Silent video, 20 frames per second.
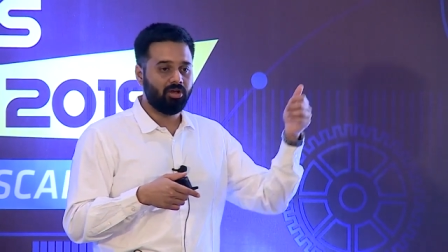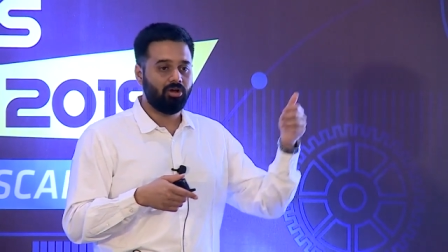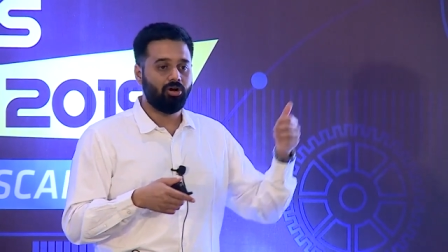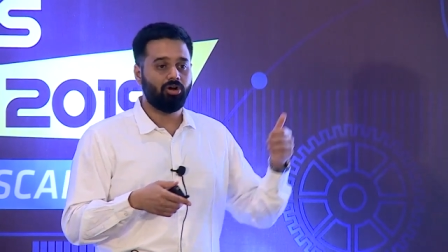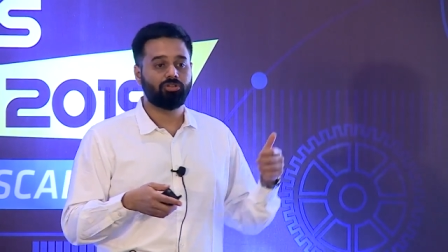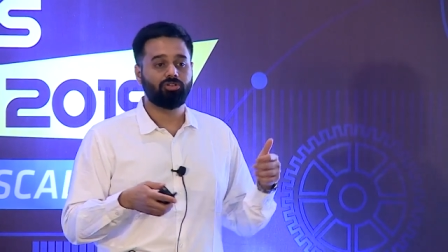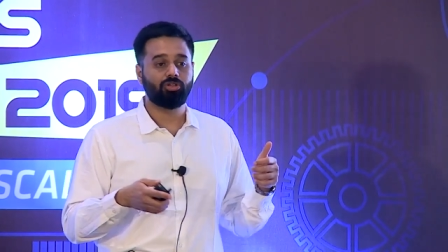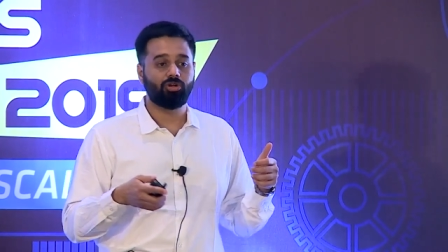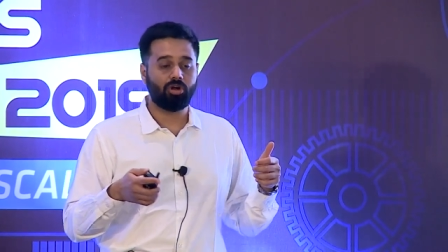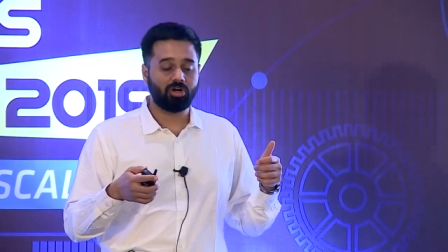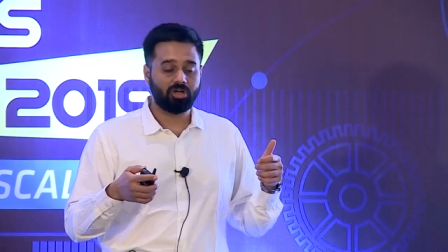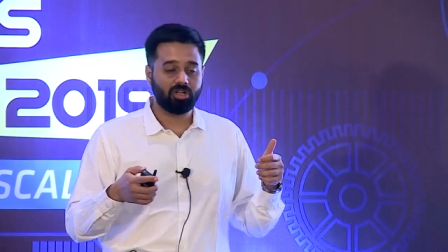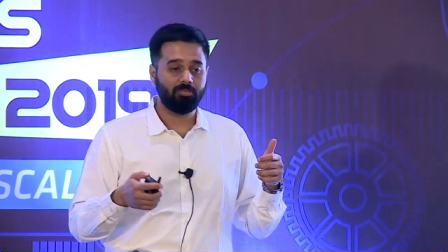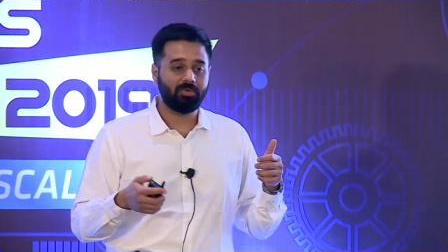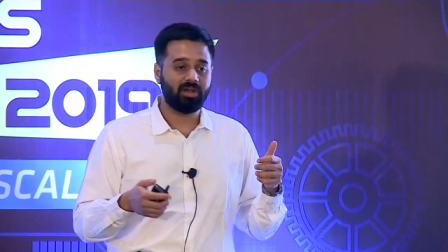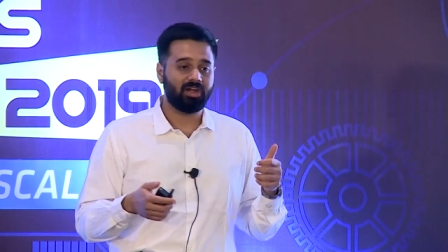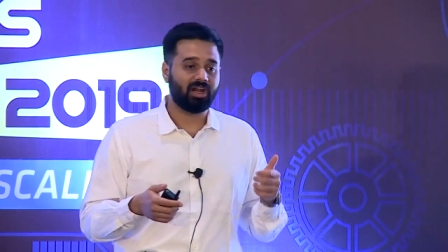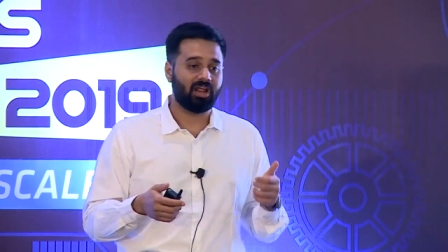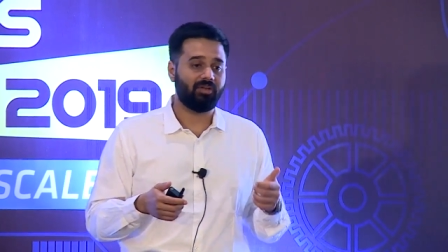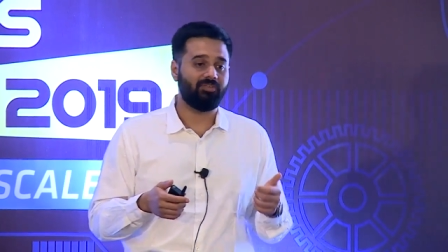Or throttle
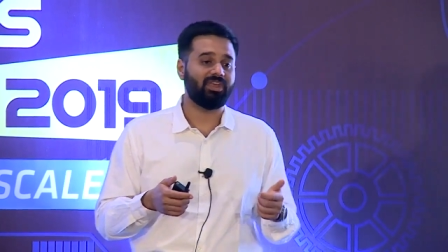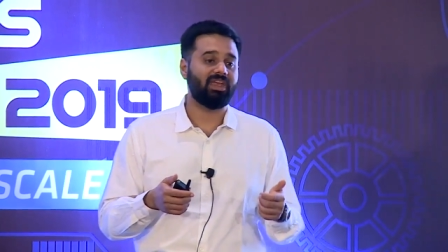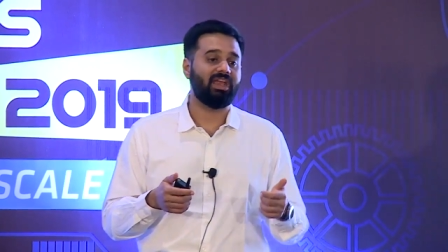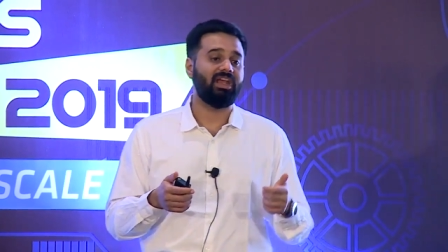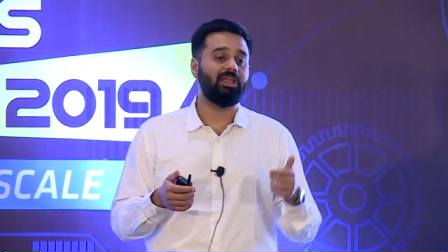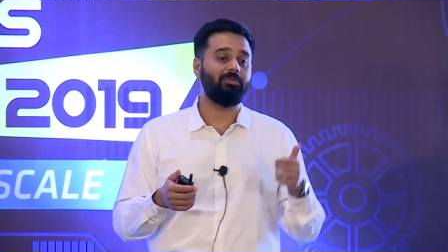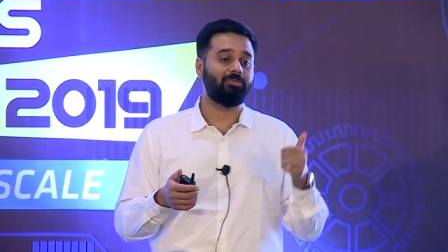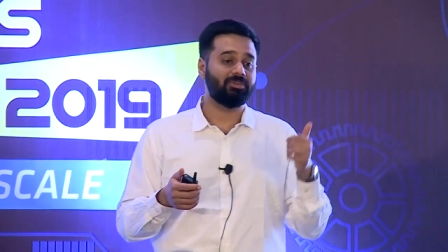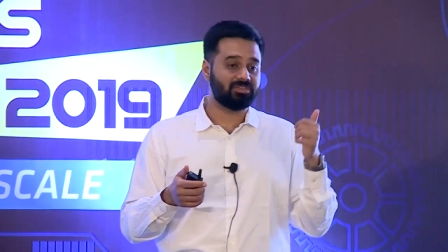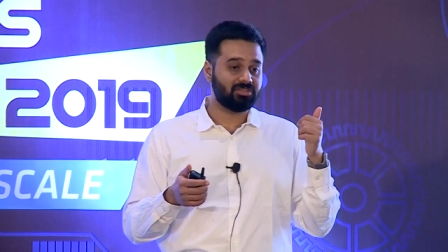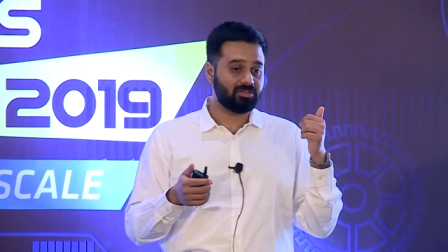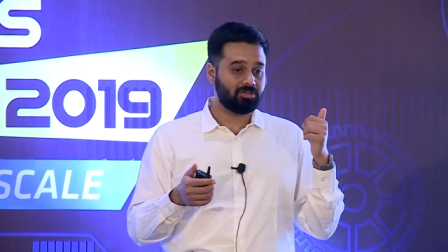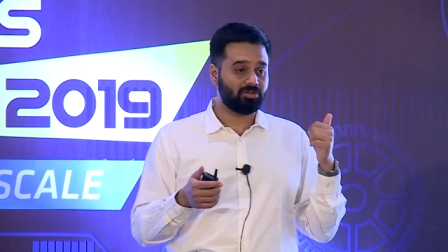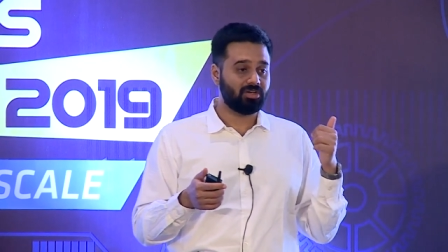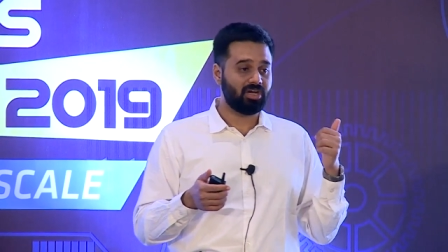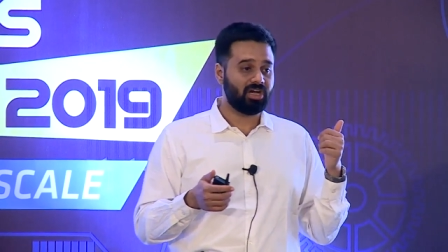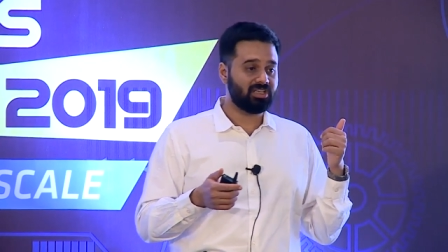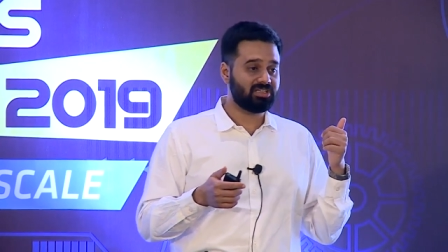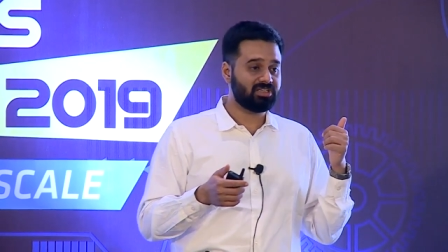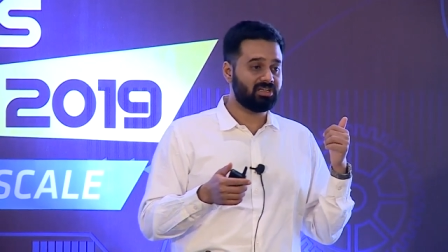my traffic 80% to
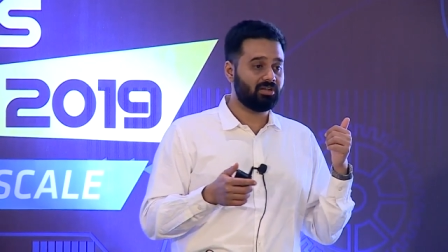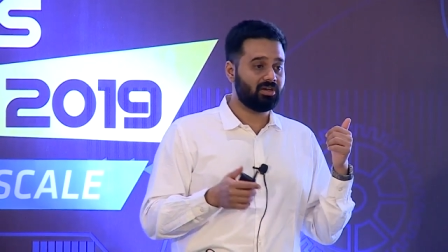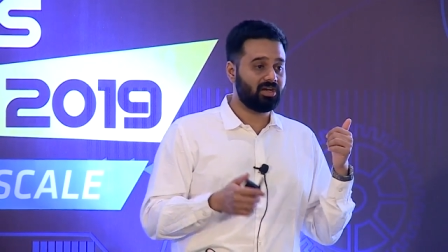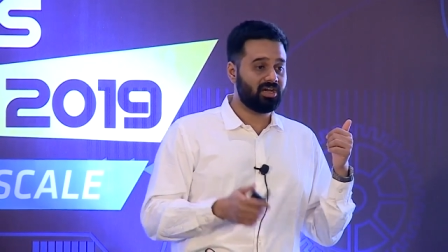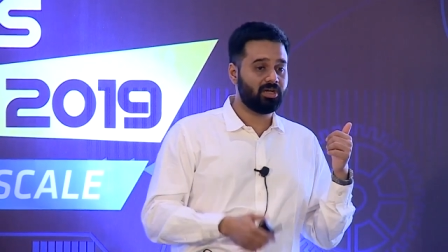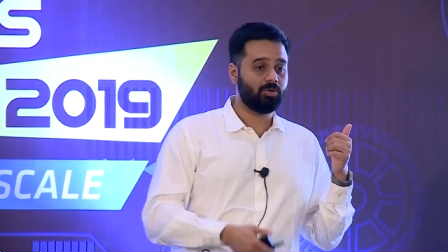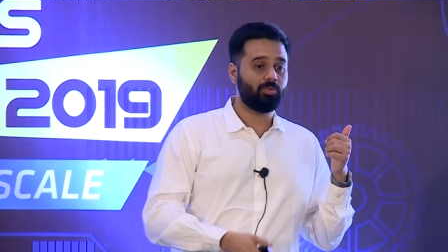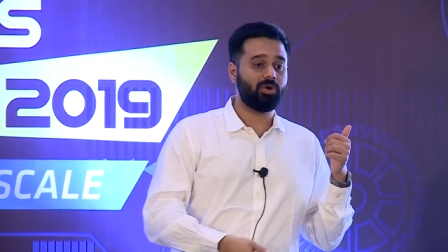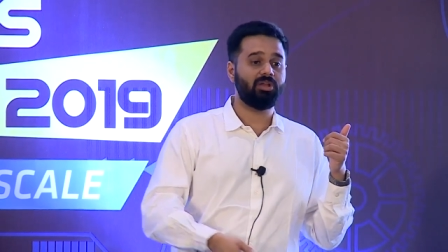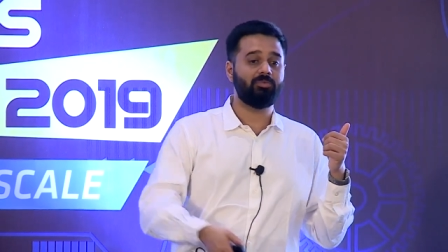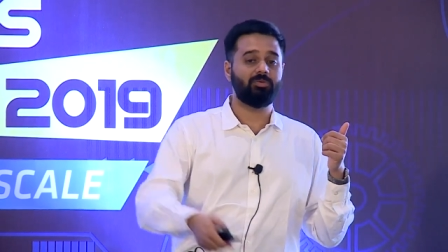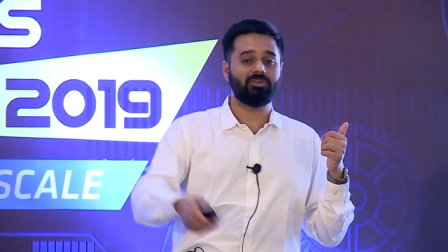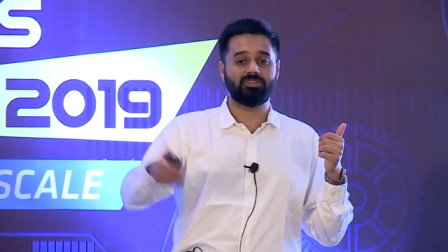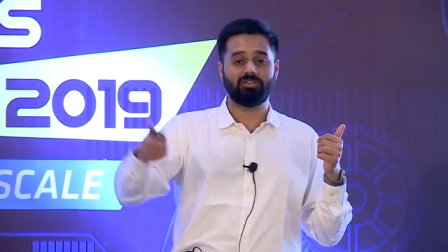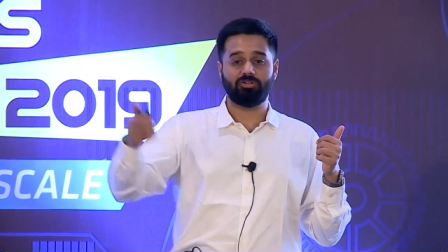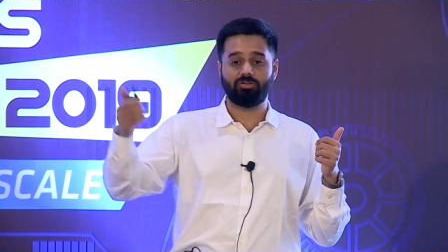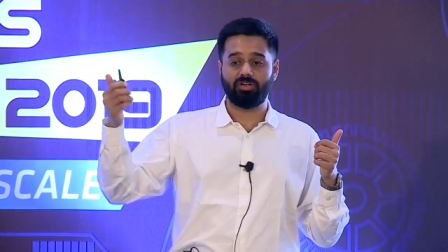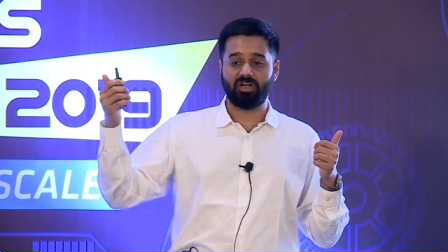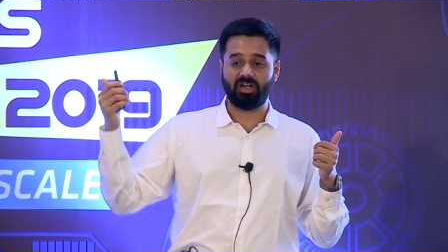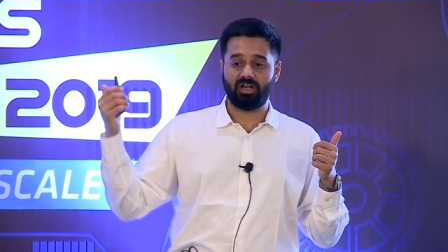data center A and 20%
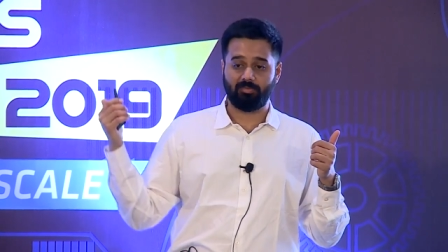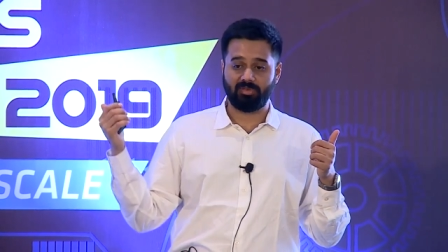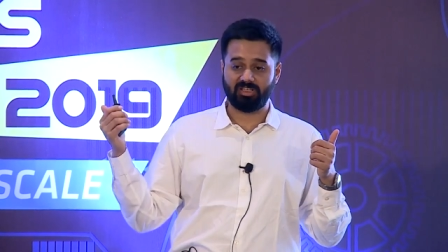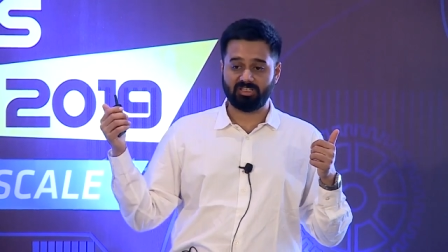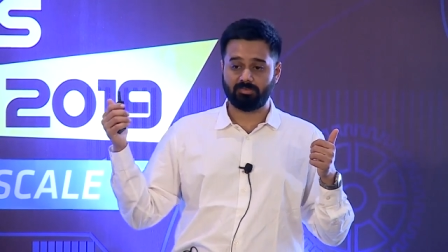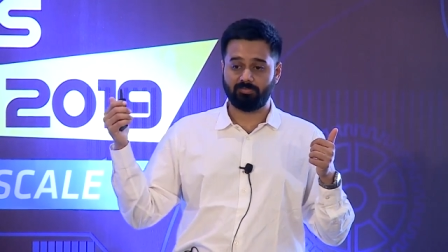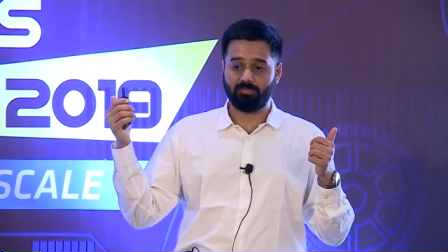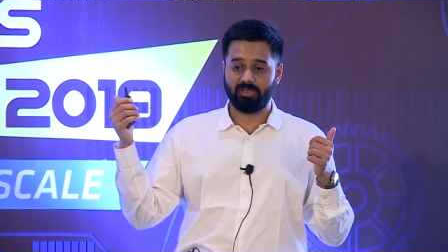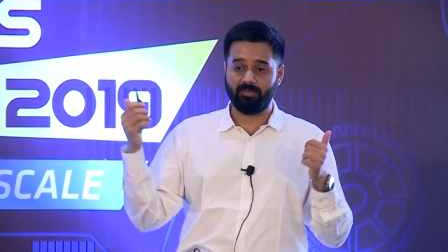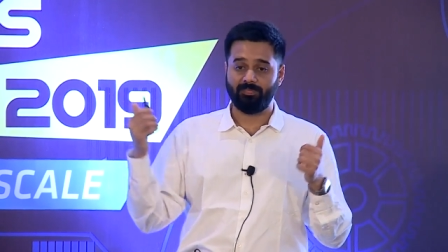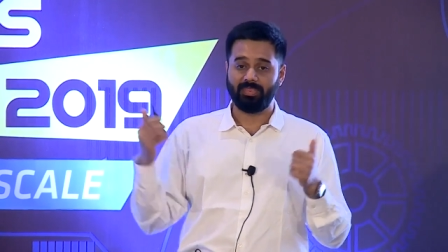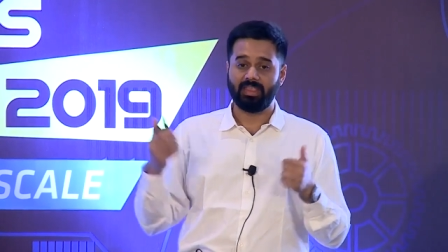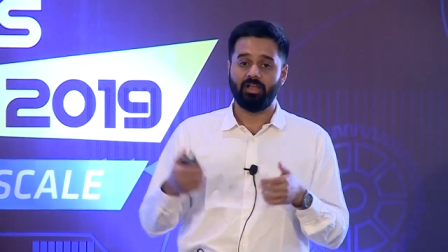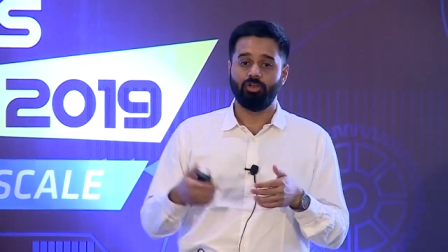to database B.